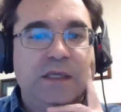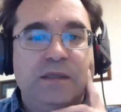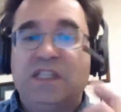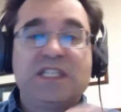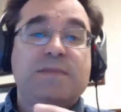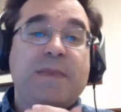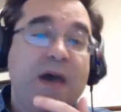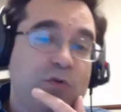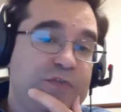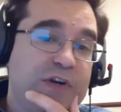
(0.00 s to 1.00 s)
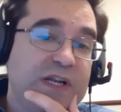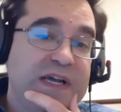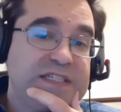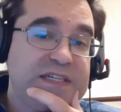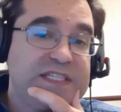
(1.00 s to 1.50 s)
That doesn't matter if our
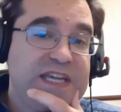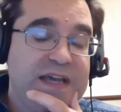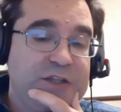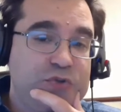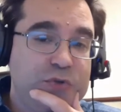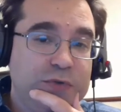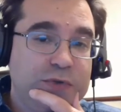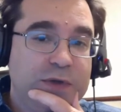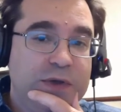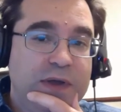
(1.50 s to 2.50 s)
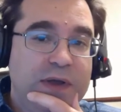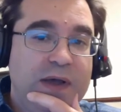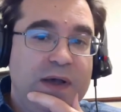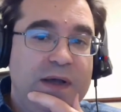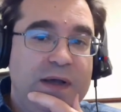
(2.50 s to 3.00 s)
class gets canceled.
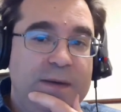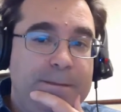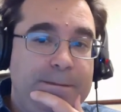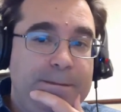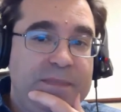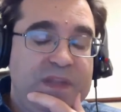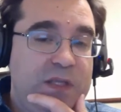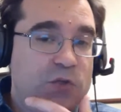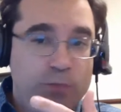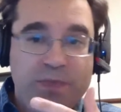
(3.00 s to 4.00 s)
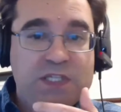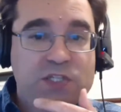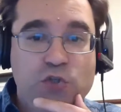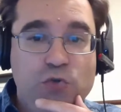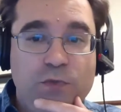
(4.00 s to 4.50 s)
You'll be
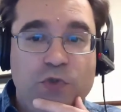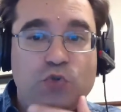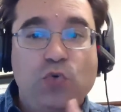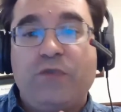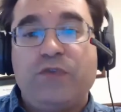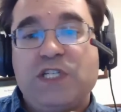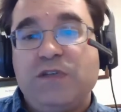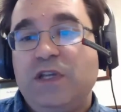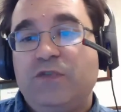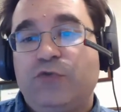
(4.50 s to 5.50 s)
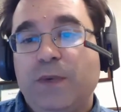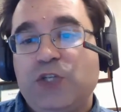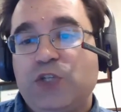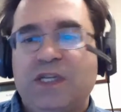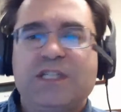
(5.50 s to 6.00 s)
assumed to have received the
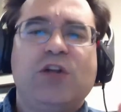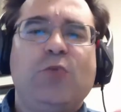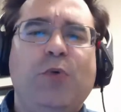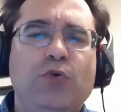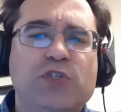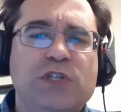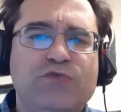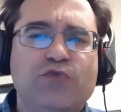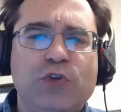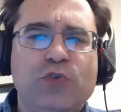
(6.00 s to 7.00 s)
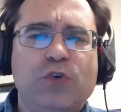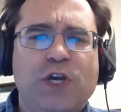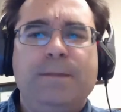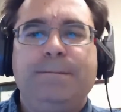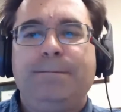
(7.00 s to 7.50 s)
information because I'll post it for you,
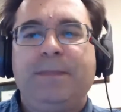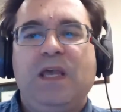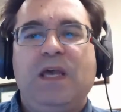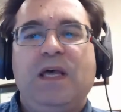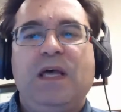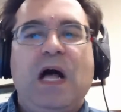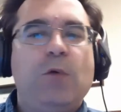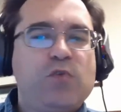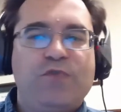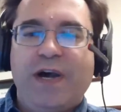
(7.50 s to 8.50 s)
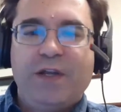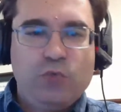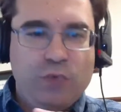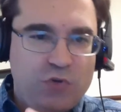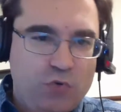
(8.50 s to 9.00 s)
okay? I'll provide you
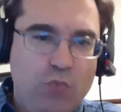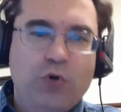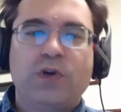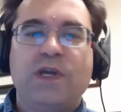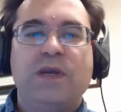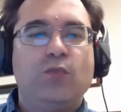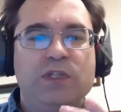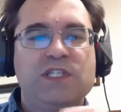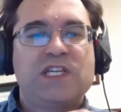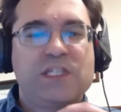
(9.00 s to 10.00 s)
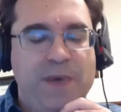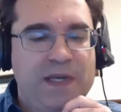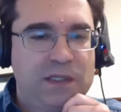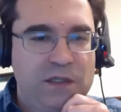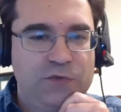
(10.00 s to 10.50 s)
with your work and what's
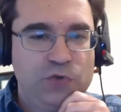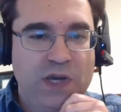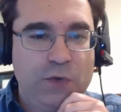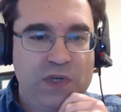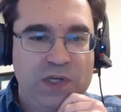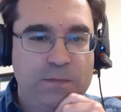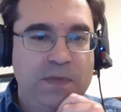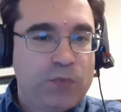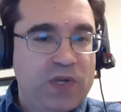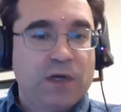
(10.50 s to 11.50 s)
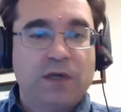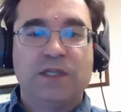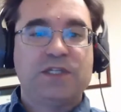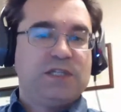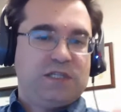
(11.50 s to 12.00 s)
expected of you that week. But
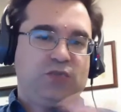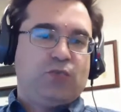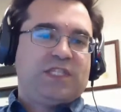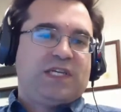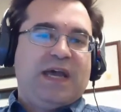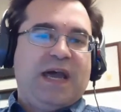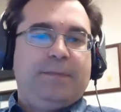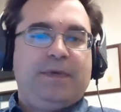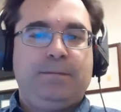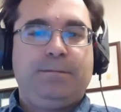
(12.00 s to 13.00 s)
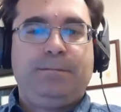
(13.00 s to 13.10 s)
regardless, this is what's going to happen.